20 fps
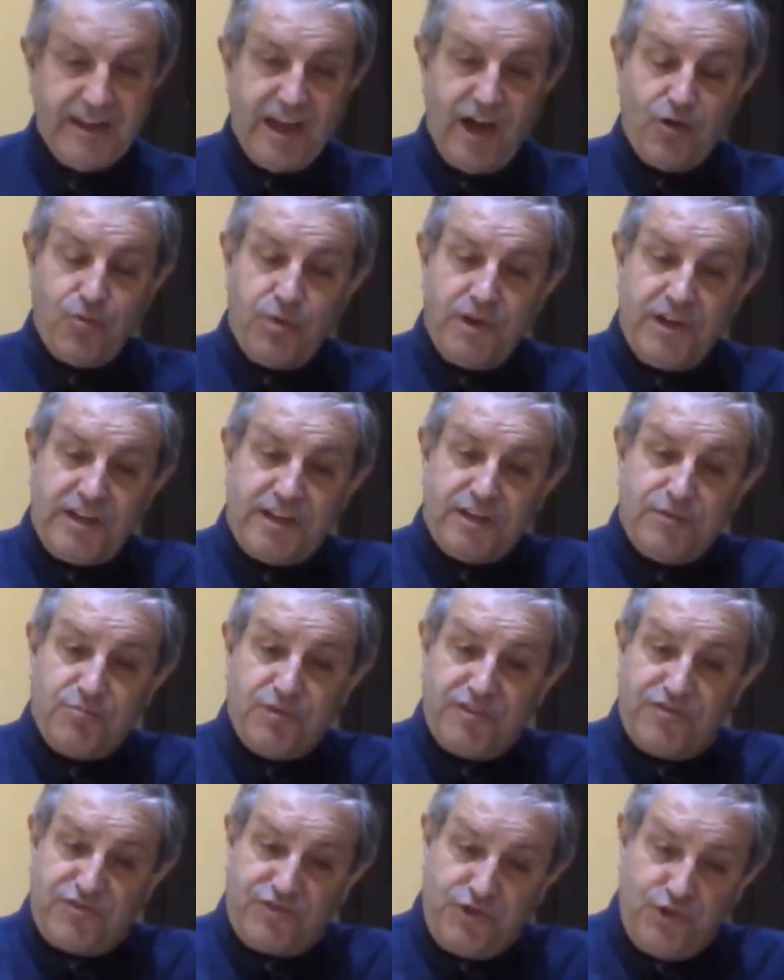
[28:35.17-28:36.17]
Now, we
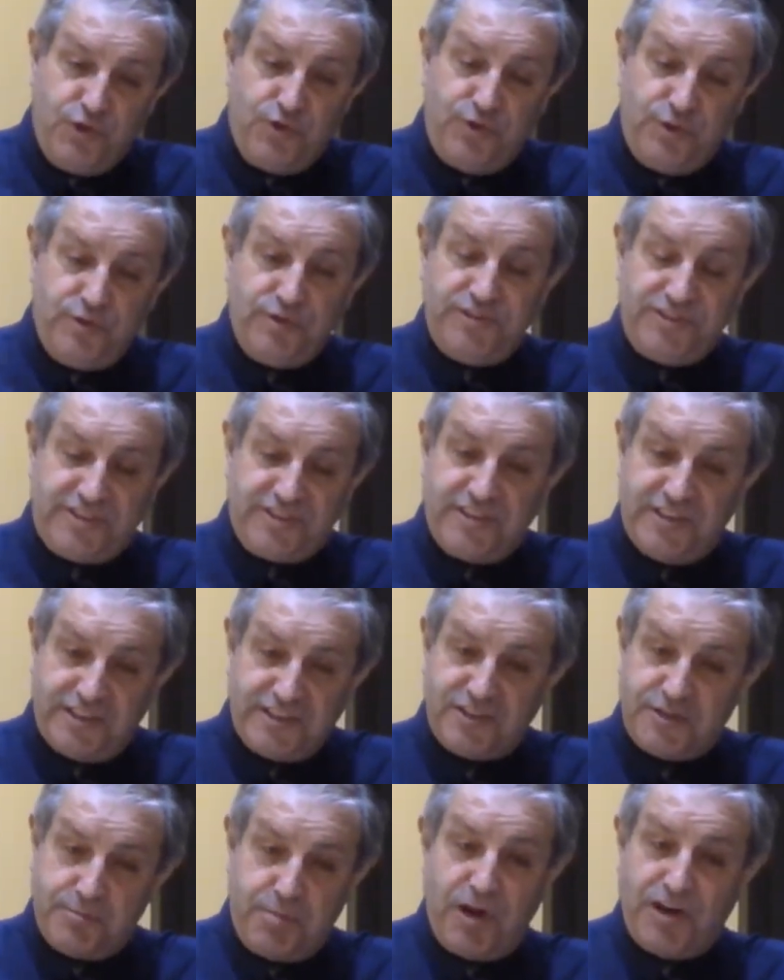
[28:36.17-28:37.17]
can refuse
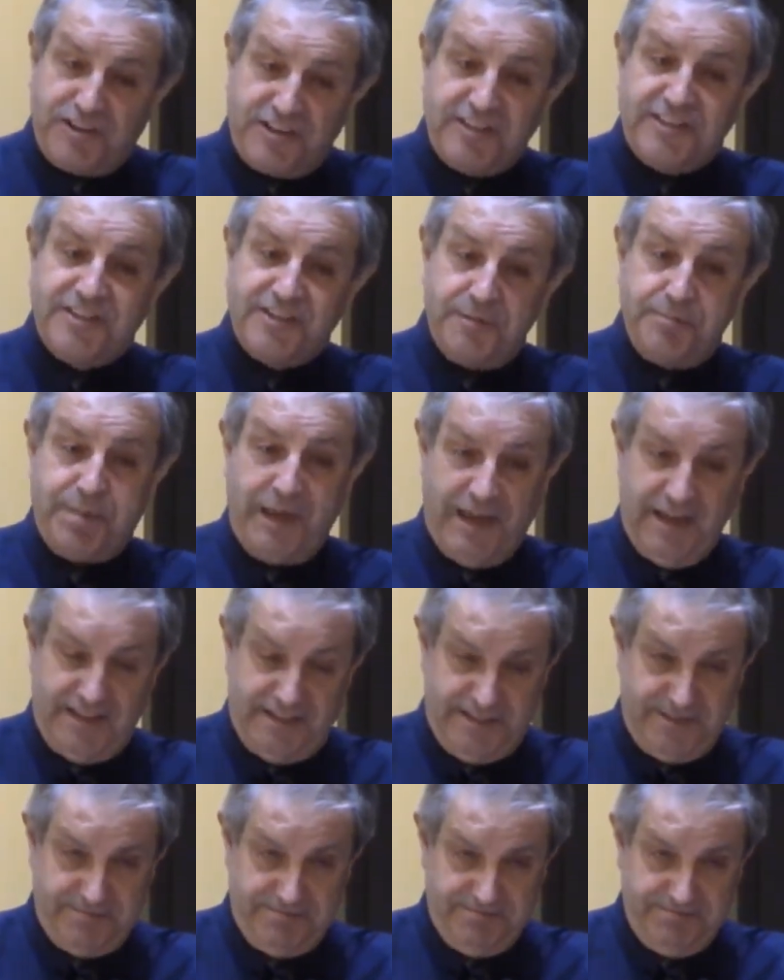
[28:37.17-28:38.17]
to
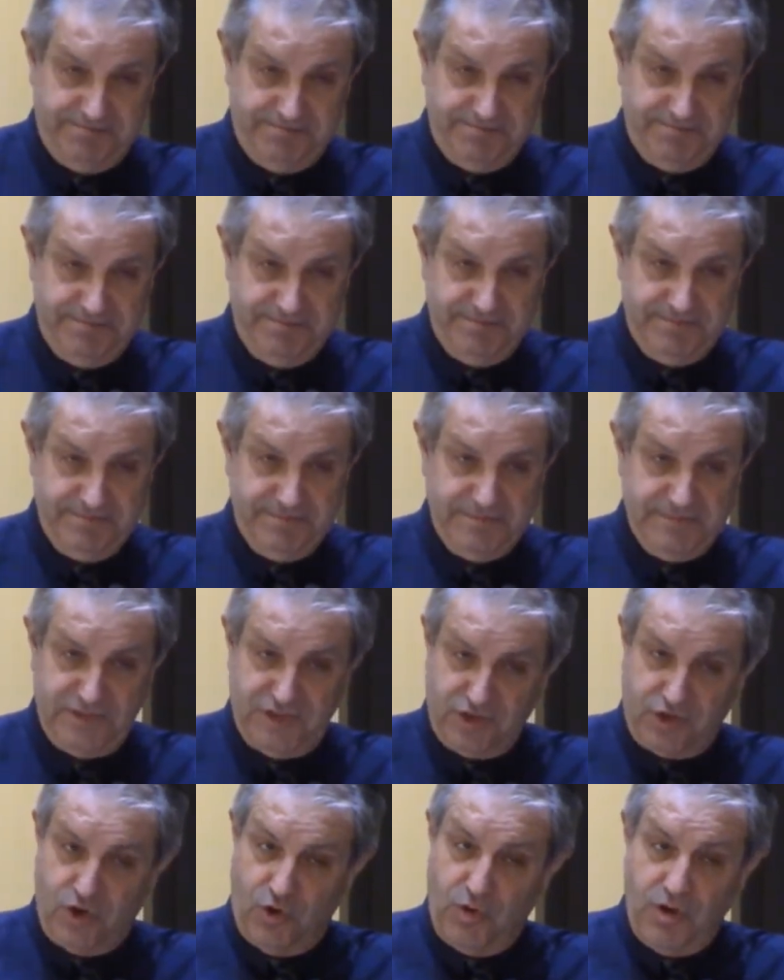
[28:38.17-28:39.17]
participate,
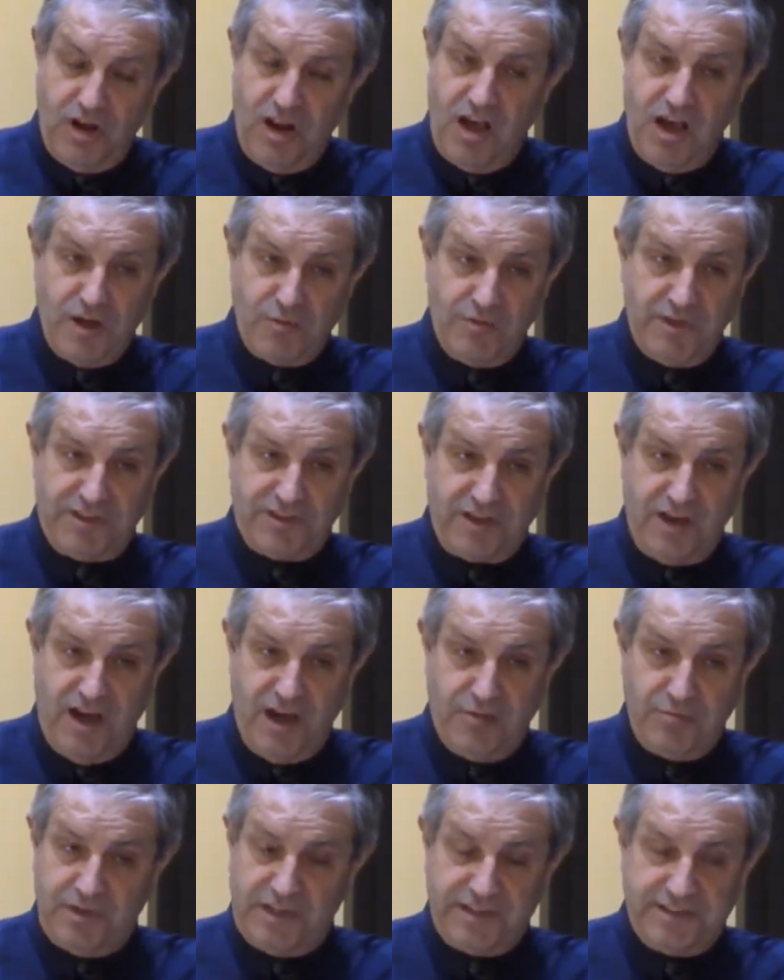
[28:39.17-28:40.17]
to go along with
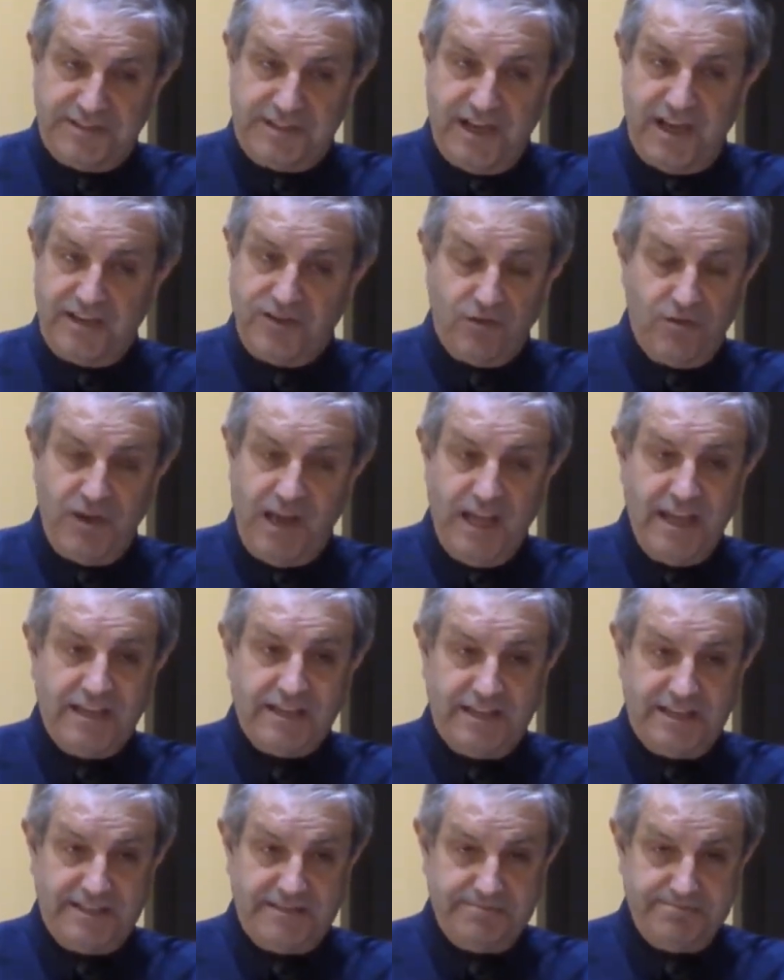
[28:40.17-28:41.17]
God. We can say, "I don't
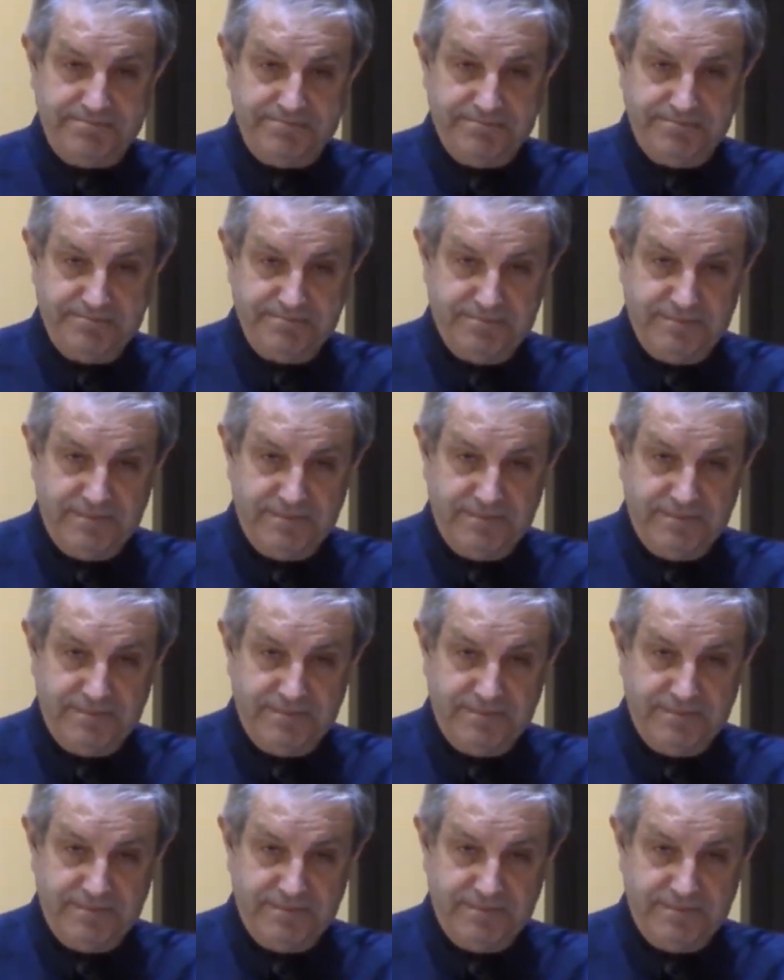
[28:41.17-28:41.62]
like it.